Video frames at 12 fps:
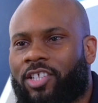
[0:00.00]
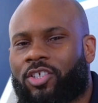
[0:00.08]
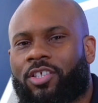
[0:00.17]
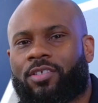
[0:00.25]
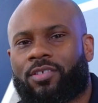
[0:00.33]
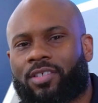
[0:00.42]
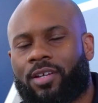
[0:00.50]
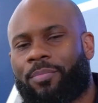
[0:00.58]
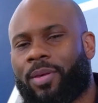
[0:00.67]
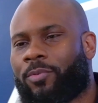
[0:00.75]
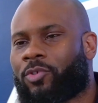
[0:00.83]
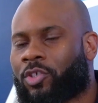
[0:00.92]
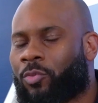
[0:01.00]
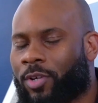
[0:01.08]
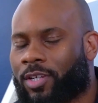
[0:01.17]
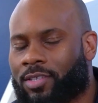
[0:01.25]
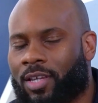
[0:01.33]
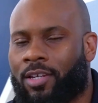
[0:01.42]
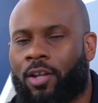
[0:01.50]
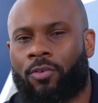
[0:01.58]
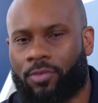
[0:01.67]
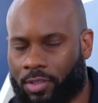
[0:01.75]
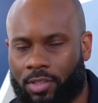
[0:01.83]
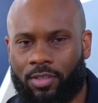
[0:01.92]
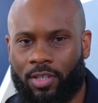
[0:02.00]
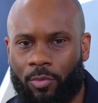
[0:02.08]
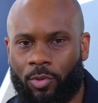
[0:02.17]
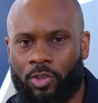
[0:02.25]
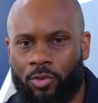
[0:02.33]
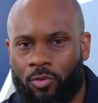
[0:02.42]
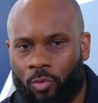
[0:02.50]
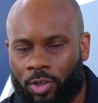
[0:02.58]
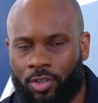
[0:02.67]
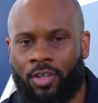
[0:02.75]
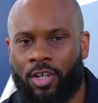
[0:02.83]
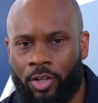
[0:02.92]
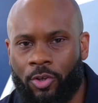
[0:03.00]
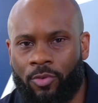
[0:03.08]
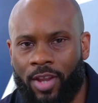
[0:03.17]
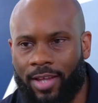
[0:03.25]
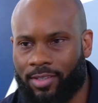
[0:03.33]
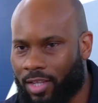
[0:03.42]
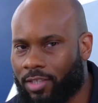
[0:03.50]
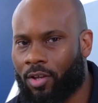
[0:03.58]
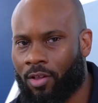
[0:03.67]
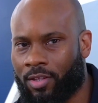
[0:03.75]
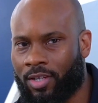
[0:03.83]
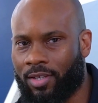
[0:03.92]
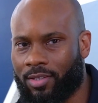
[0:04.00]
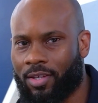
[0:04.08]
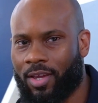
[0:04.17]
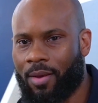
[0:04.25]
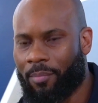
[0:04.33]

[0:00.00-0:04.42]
some people just want to say no just to see what you're gonna do next. That's all it is.